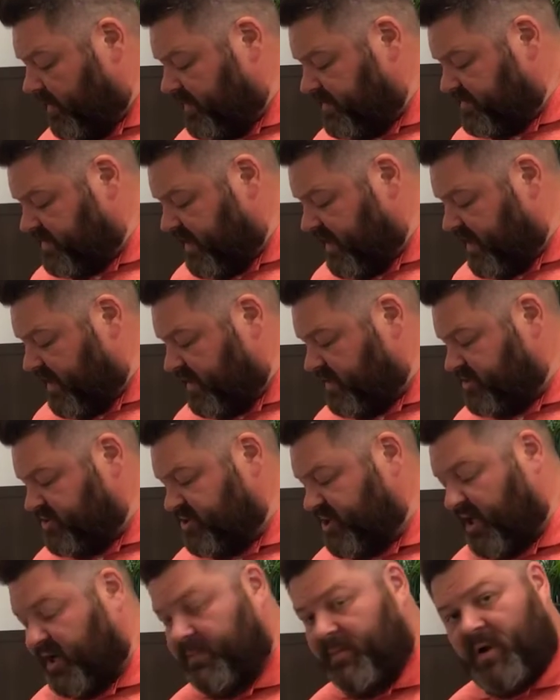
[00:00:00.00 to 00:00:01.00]
is a
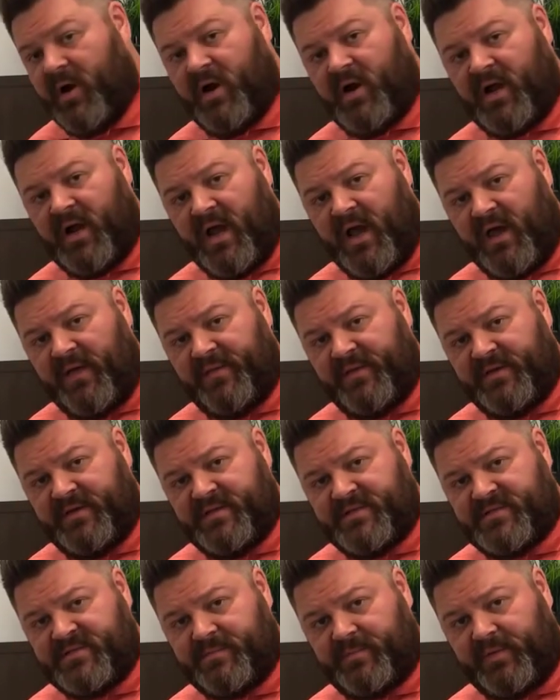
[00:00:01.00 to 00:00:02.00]
check mark on the
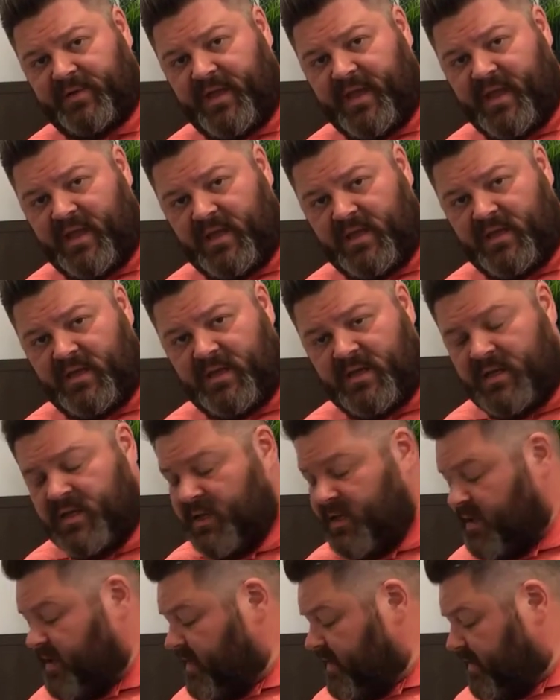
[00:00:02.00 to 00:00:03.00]
display.
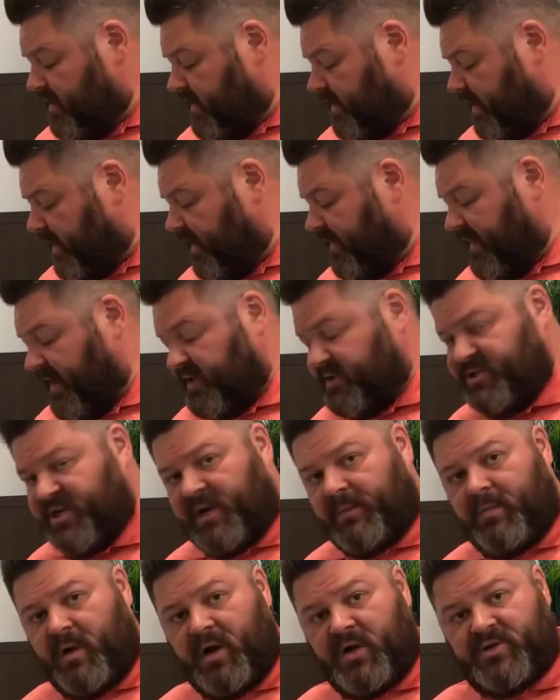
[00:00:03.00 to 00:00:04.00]
Again, that
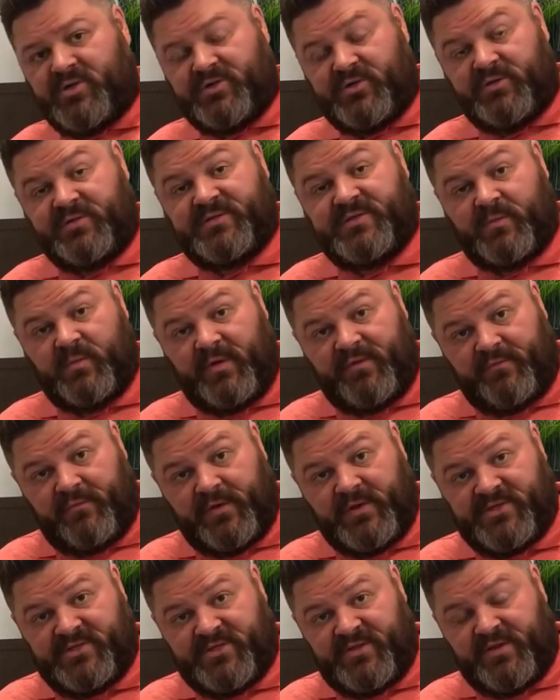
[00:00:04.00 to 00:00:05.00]
check mark shows that we've
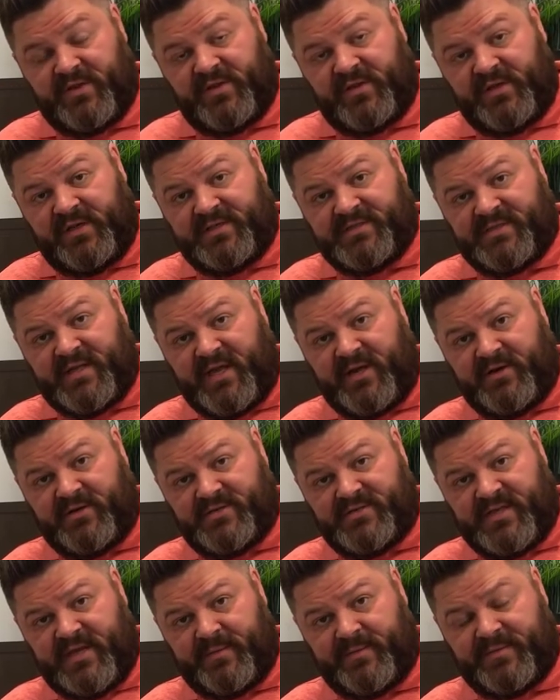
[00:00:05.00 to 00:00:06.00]
reached the
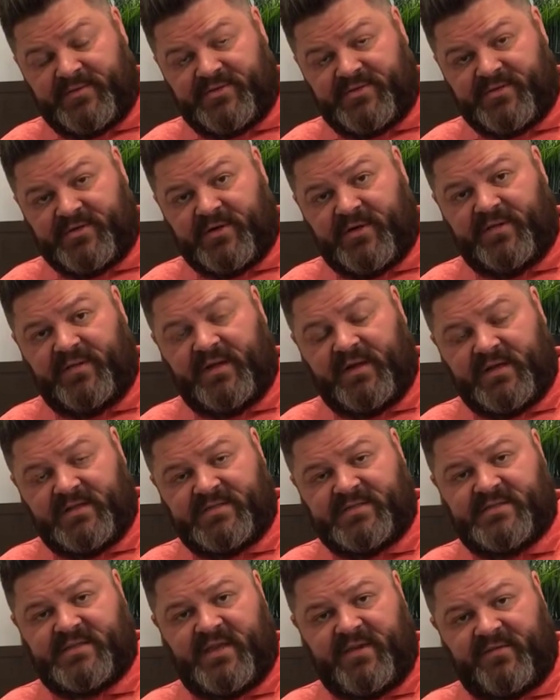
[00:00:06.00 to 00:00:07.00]
desired temperature and that
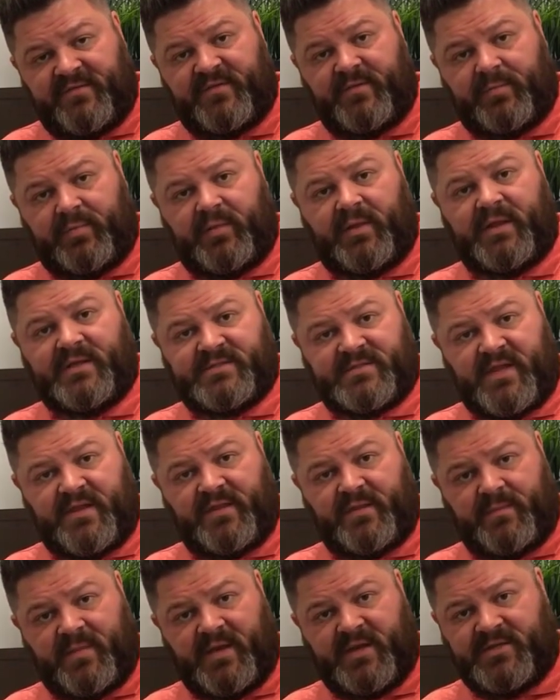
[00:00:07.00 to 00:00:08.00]
it's safe to place
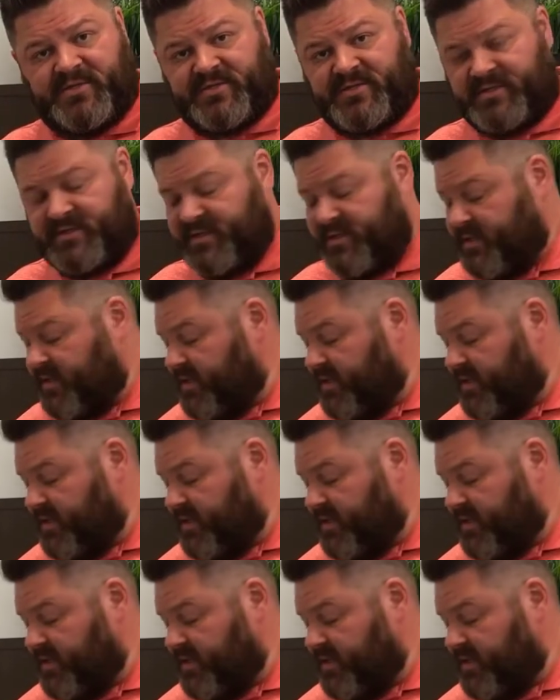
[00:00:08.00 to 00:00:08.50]
on the patient.